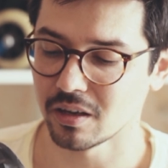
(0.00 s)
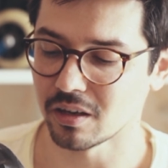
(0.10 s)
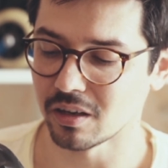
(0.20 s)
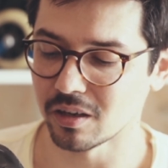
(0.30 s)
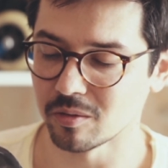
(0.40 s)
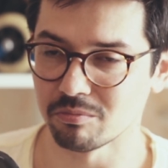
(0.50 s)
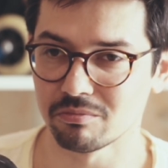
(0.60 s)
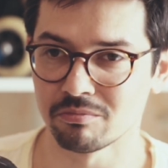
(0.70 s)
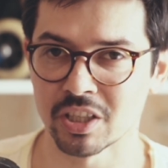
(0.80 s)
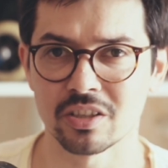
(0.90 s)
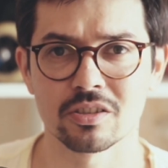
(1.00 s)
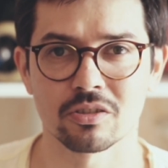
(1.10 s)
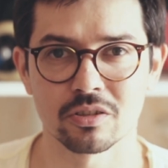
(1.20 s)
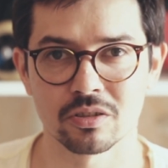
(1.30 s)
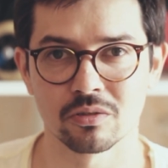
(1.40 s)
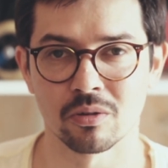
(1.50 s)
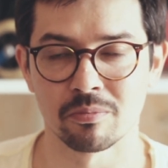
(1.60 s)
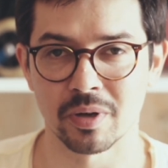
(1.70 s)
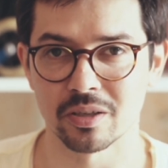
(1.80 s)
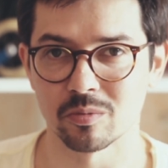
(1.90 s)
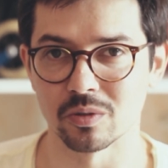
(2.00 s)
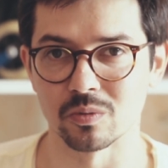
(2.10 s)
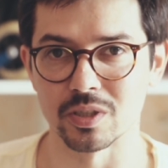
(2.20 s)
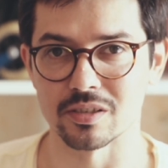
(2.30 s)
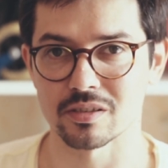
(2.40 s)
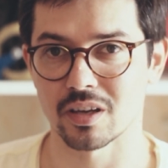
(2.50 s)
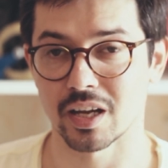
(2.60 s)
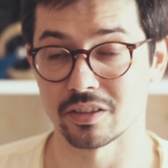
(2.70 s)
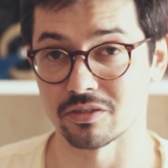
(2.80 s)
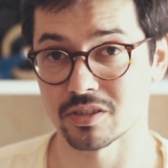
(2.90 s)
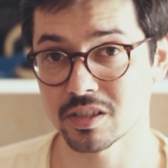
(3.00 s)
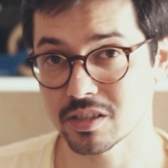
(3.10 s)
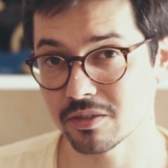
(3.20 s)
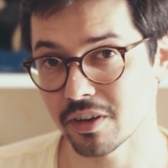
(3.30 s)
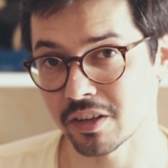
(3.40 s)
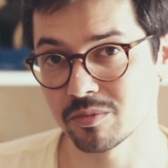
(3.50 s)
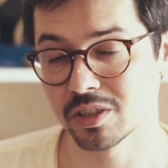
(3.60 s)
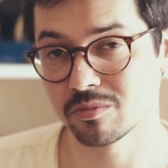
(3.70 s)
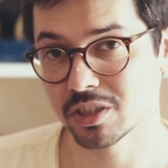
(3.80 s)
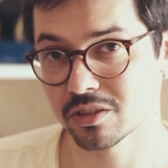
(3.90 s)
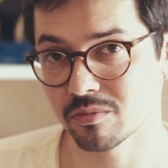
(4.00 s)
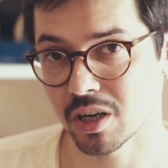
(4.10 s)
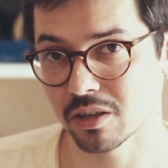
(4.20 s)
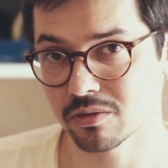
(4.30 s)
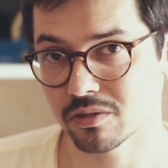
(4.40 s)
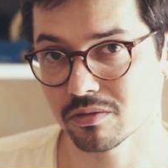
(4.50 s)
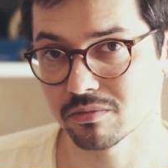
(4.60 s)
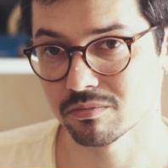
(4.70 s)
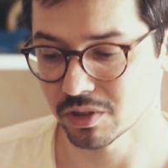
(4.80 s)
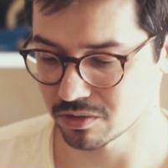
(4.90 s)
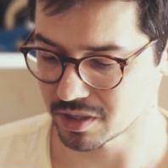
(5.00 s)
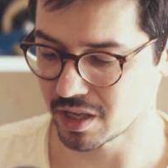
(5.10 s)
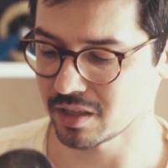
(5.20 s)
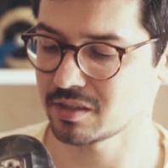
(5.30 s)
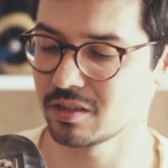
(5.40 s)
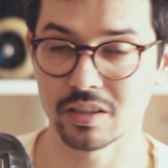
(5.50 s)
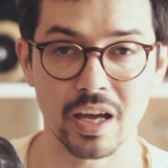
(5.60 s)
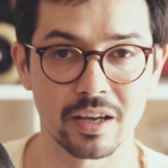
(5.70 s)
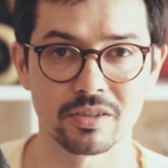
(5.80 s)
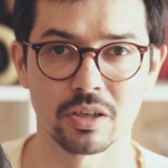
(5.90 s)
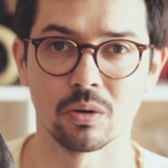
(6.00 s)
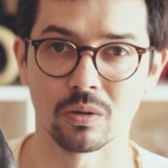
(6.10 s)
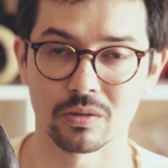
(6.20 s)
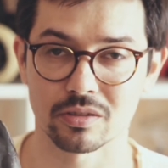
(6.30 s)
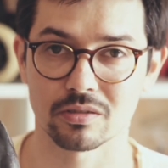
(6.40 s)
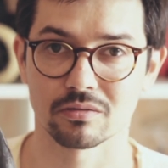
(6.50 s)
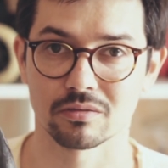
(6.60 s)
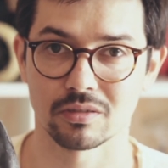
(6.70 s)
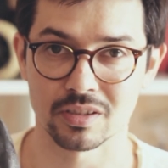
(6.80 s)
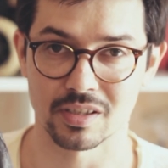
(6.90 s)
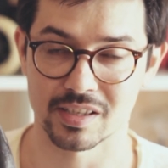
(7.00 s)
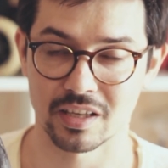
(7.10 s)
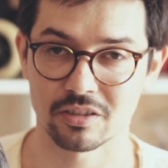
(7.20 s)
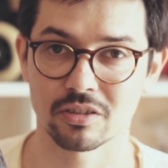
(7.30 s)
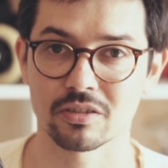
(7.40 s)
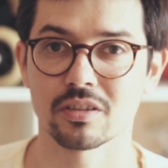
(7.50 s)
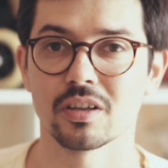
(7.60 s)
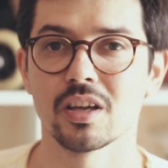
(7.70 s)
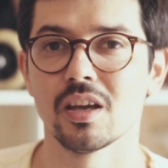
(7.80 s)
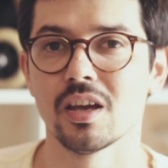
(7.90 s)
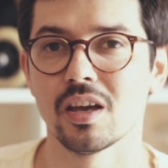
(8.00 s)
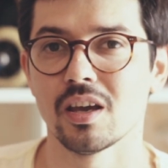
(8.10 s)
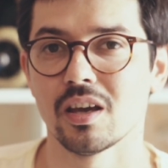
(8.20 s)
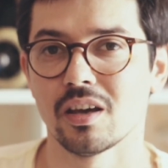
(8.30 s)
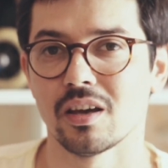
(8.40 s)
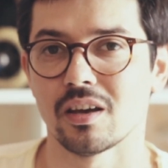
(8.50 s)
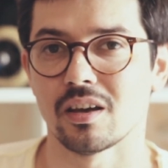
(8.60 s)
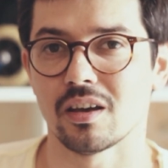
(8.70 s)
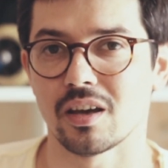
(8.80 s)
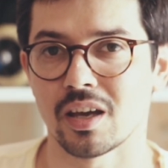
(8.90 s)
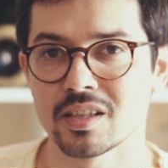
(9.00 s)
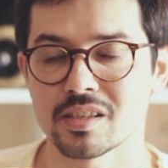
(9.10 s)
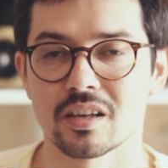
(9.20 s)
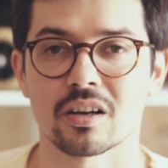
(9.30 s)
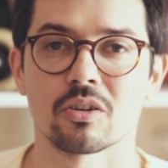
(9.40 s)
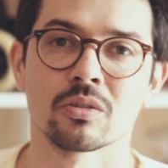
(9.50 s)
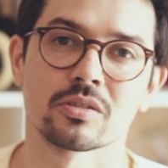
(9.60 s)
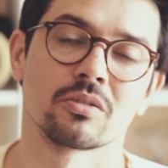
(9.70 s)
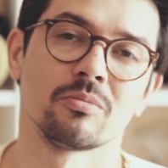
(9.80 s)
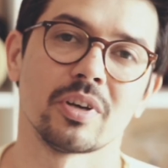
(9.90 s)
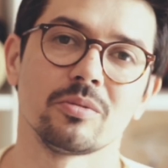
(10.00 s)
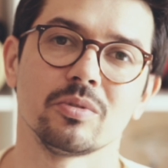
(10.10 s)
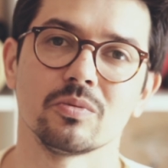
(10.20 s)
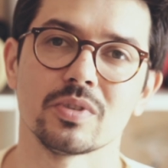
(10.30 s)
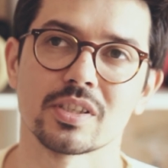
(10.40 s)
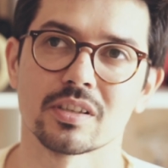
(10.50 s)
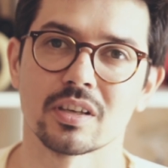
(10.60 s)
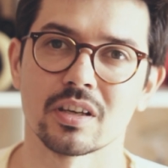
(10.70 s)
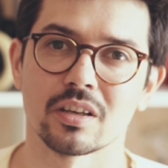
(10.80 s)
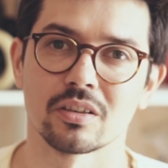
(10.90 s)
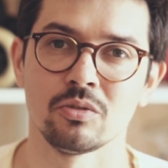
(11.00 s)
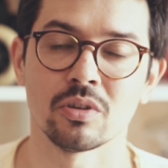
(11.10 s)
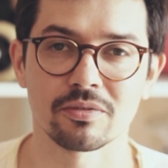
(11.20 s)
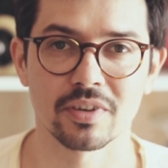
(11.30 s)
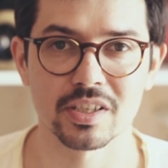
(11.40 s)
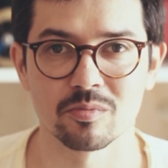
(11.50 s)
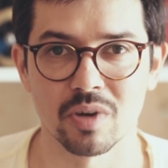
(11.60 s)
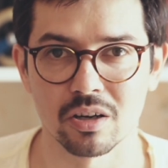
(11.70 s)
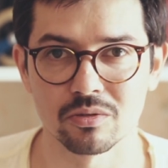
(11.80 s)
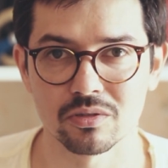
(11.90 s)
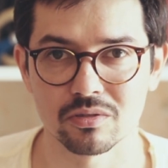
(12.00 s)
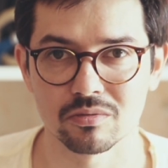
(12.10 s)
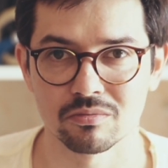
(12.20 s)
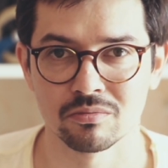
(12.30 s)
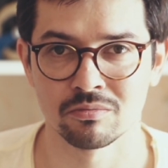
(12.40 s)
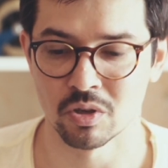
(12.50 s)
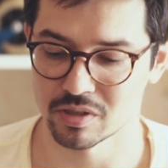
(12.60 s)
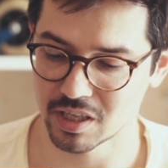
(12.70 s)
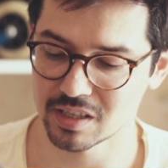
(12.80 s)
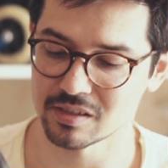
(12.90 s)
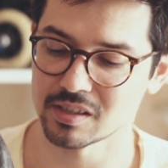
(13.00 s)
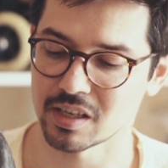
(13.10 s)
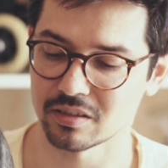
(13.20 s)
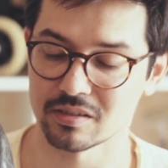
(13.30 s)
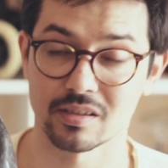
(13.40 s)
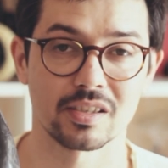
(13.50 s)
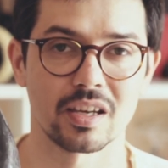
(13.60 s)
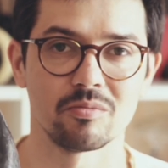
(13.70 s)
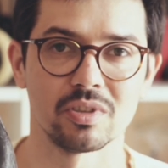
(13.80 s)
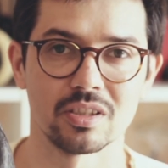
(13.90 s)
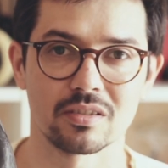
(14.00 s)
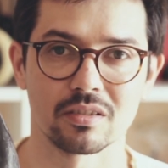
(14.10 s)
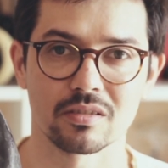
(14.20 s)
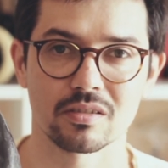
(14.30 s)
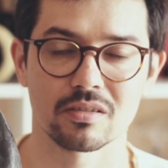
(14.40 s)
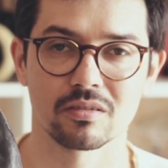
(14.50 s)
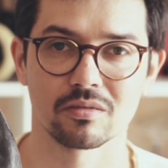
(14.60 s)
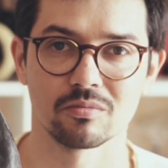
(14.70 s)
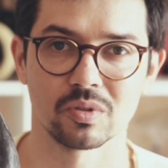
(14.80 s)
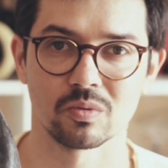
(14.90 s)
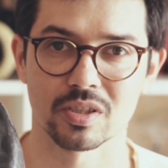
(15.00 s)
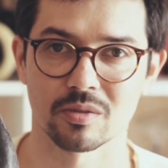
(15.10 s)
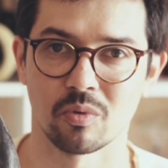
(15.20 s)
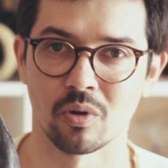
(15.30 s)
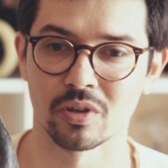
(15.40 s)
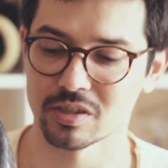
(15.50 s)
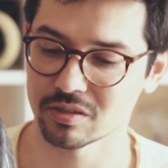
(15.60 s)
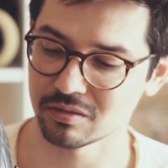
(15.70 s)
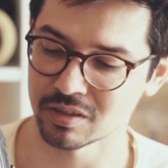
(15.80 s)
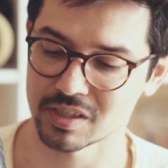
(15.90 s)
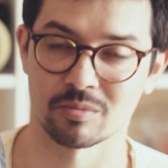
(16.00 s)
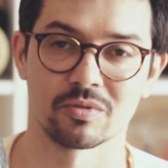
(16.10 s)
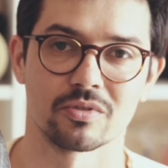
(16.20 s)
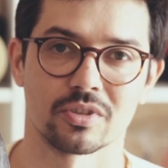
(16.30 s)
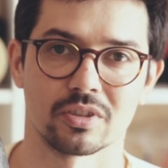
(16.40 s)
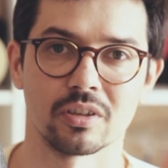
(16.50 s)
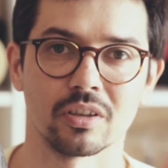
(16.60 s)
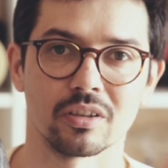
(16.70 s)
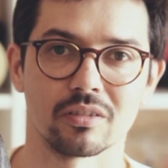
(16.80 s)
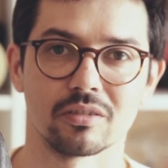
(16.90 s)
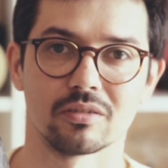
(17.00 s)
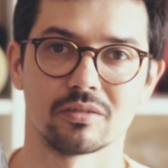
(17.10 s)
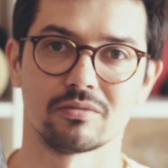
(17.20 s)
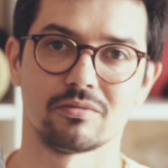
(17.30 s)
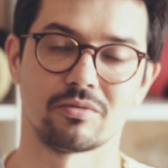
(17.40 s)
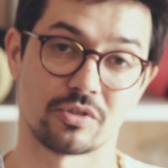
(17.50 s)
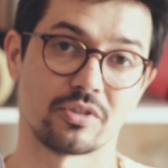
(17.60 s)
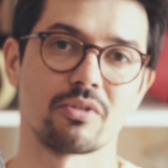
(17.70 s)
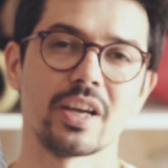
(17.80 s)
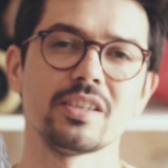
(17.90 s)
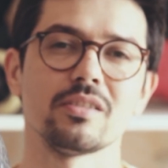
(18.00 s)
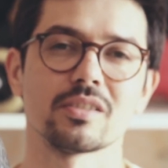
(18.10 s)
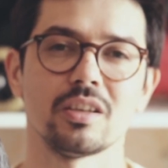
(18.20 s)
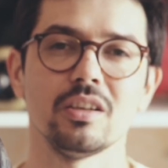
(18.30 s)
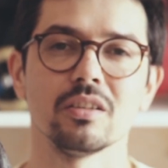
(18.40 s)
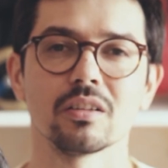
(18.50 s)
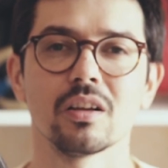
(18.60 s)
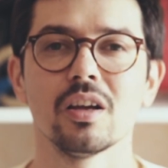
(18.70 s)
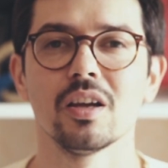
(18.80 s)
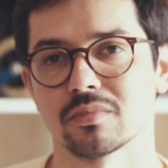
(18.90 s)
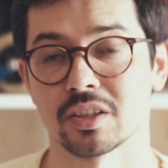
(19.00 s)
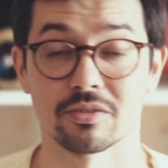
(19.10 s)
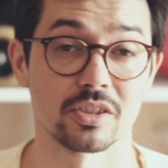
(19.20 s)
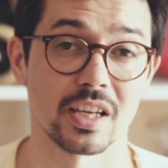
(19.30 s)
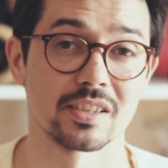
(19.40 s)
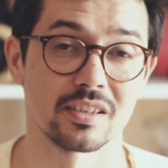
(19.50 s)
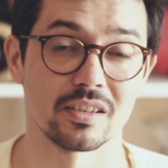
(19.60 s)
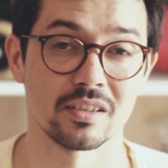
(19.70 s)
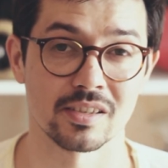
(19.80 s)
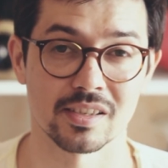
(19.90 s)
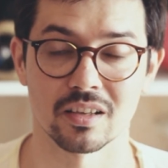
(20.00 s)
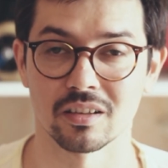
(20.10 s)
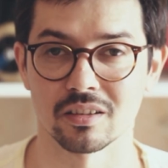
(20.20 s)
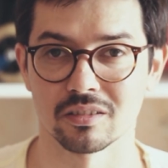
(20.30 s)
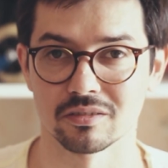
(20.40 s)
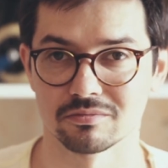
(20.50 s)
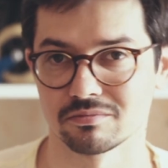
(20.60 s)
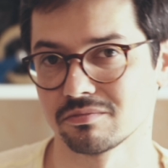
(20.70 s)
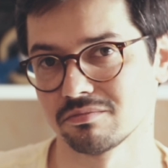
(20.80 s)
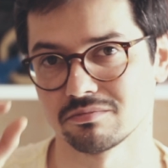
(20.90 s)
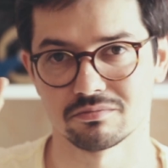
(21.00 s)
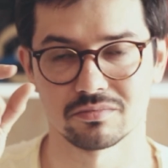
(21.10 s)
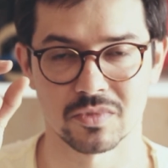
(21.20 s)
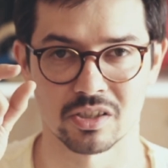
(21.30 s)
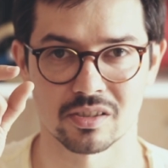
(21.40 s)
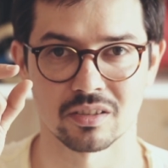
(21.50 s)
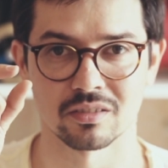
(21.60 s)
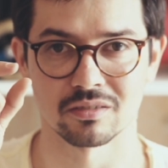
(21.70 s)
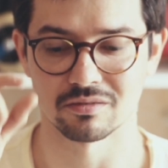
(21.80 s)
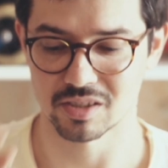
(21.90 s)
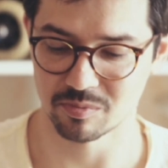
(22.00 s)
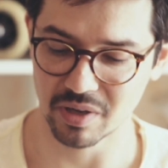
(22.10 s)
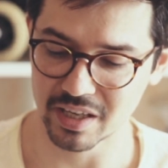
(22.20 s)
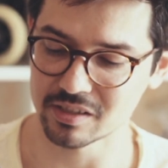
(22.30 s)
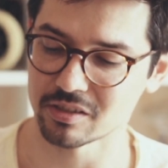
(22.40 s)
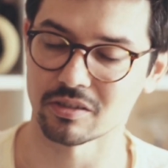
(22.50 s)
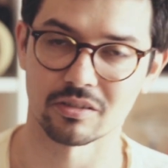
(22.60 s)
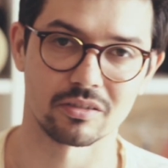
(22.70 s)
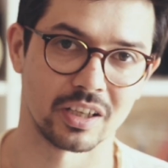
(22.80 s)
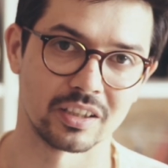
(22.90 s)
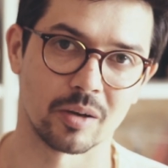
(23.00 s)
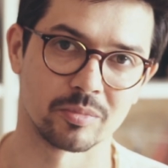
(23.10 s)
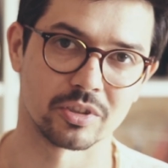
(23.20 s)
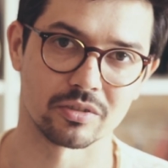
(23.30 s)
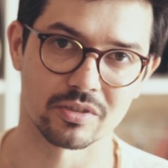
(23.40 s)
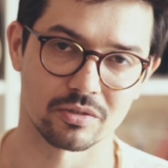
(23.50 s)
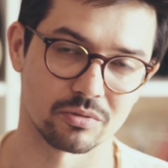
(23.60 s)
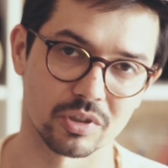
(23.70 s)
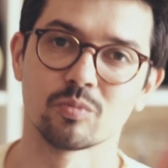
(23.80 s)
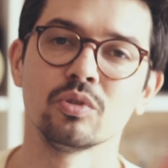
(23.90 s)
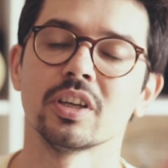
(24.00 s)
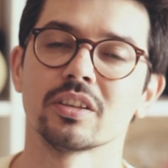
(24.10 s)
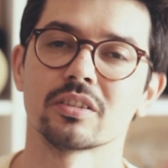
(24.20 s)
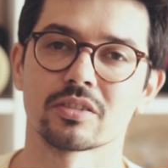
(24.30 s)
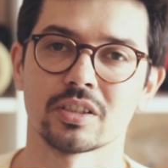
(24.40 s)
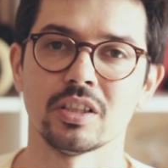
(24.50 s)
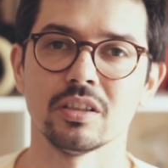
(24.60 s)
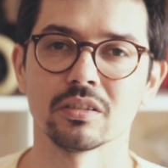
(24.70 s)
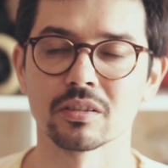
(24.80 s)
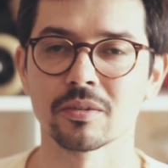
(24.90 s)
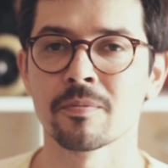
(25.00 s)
but it is also compatible with 165 millimeter mount, because they still have the holes in the center, and they are also compatible with the UFS mount, because it has exactly the same distance between the points except for the raise in the heel. And for that they sell just a spacer adapter that you can put under the heel.